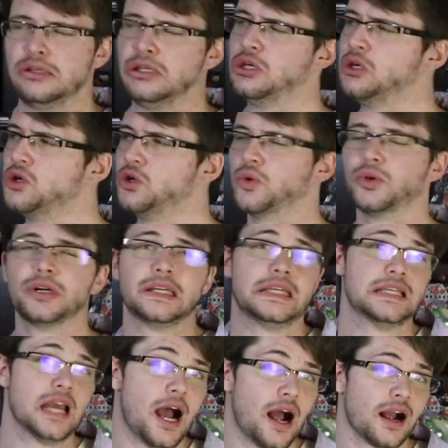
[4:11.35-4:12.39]
Ew,
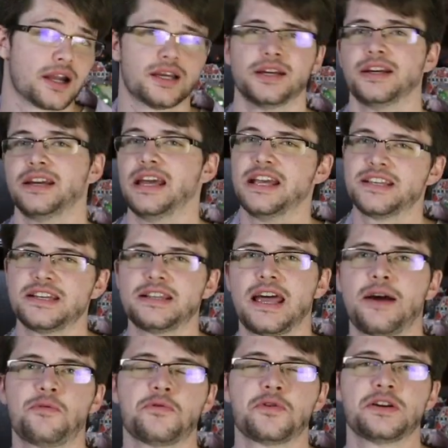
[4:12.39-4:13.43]
yuck. Isn't
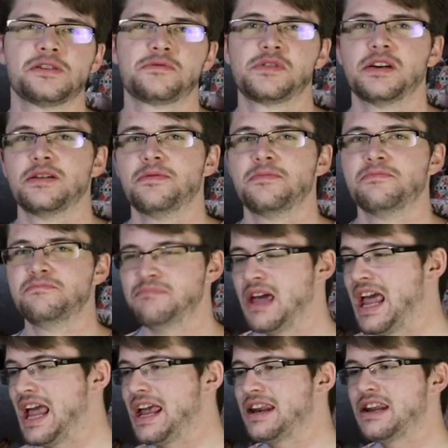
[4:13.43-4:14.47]
that one of the
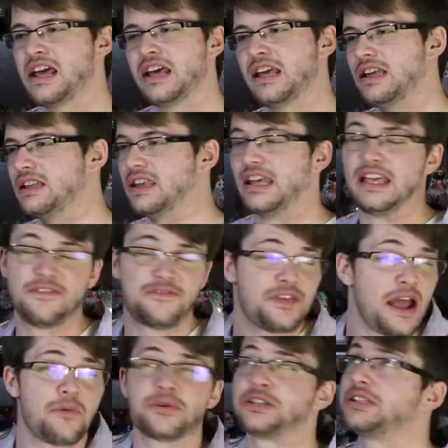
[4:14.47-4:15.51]
main, like, if
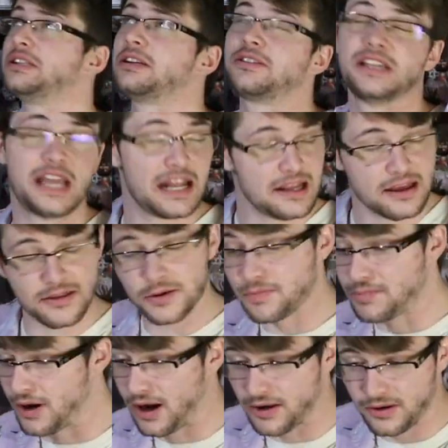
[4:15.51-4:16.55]
that was literally any other
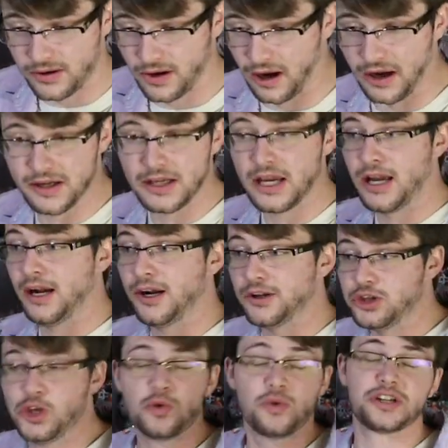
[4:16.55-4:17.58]
Bakugan,
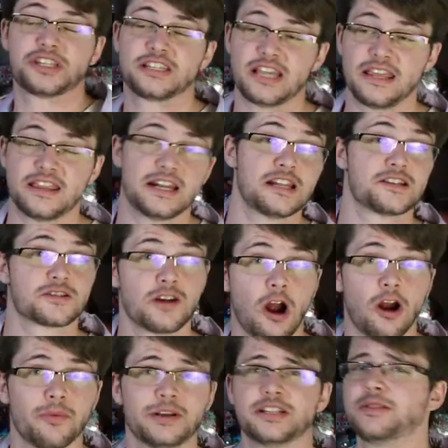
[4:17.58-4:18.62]
you would say that it's
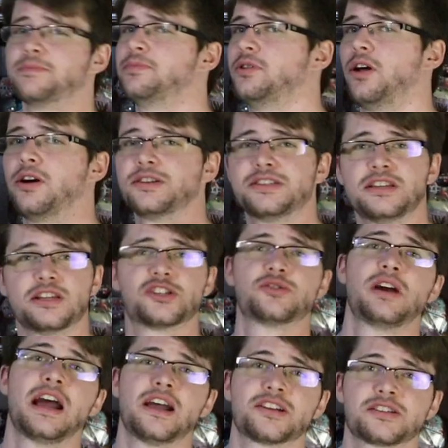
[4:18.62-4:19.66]
garbage. It belongs in the
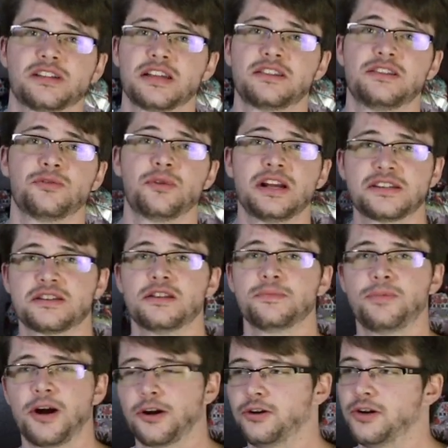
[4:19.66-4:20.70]
trash like the rest of the
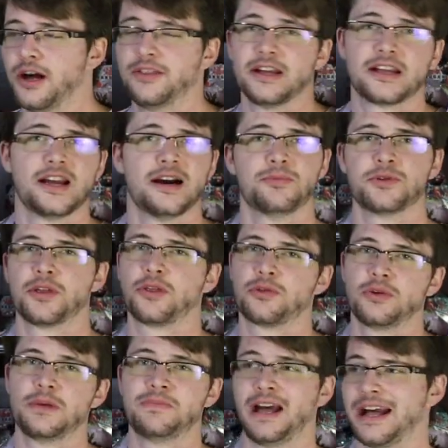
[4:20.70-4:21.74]
Bakugan that come with the
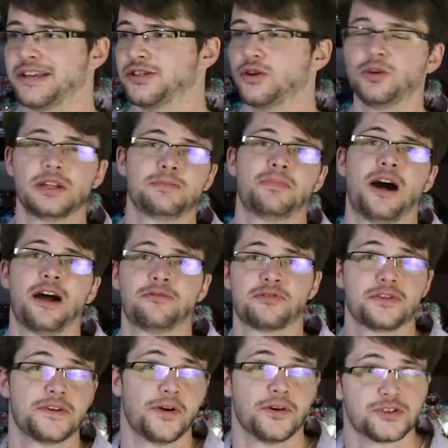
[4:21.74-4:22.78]
3 packs you only bought for
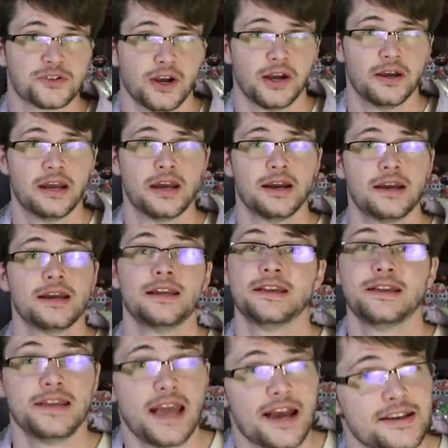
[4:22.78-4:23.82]
the Ultra.
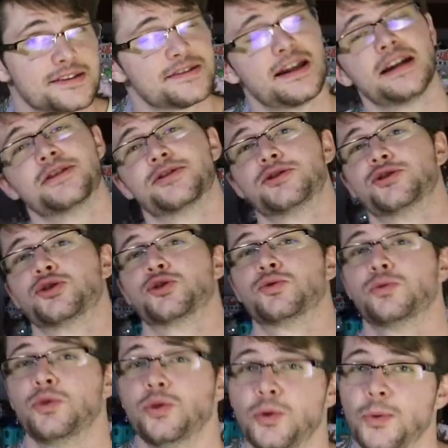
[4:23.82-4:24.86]
Yes, that's
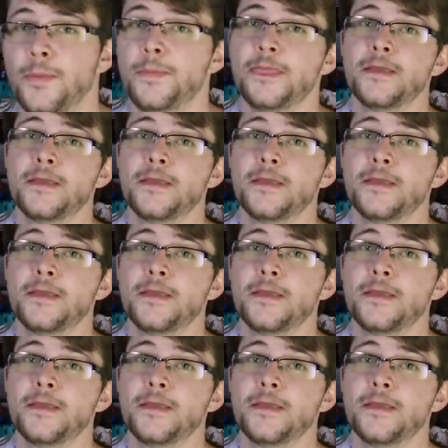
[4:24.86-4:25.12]
true.